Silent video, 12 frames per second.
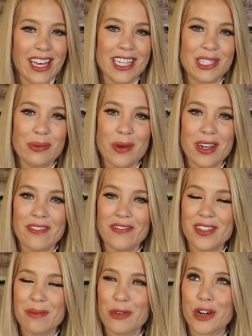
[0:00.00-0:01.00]
it's one
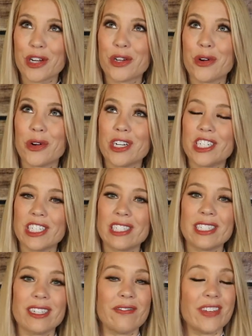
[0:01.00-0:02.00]
of the more
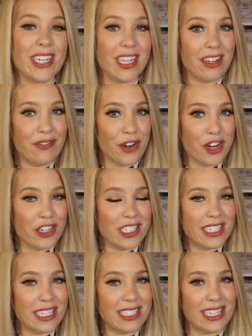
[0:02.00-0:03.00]
gorgeous vanilla
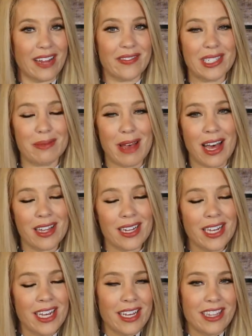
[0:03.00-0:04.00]
fragrances that I've
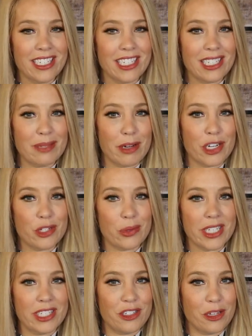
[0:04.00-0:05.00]
smelled. This is
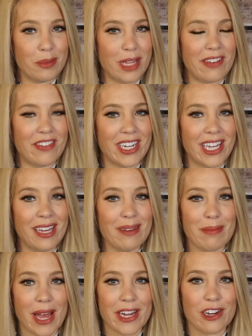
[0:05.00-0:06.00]
Spiritueuse
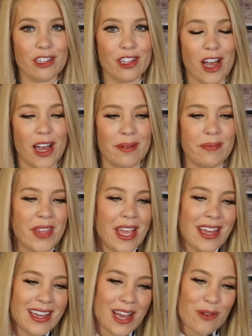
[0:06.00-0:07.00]
Dublaveny by Guerlain.
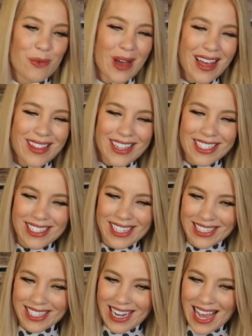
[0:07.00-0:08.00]
Now, while this
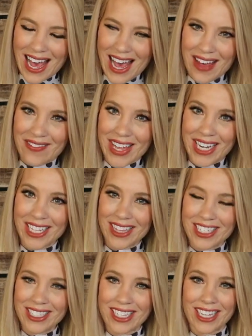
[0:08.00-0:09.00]
doesn't have any
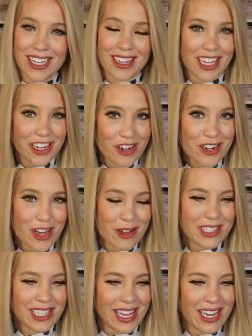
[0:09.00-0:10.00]
listed liquor
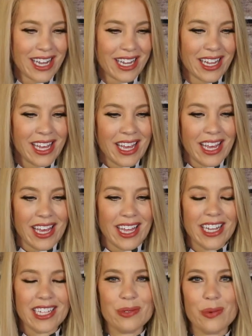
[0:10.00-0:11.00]
notes in it,
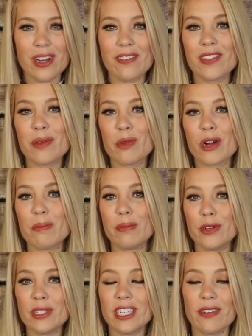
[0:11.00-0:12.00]
it is one of the more
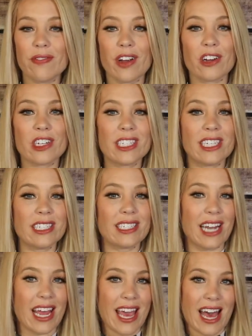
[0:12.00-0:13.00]
boozy fragrances
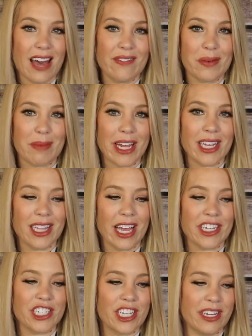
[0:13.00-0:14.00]
that I have in my
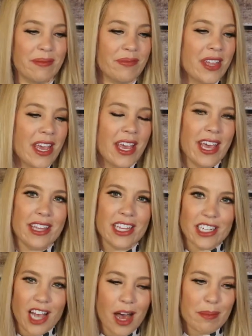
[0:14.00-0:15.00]
collection. In
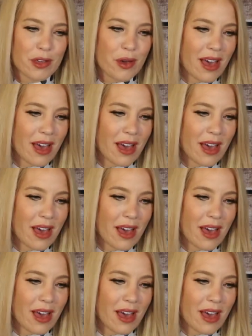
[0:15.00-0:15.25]
the top, you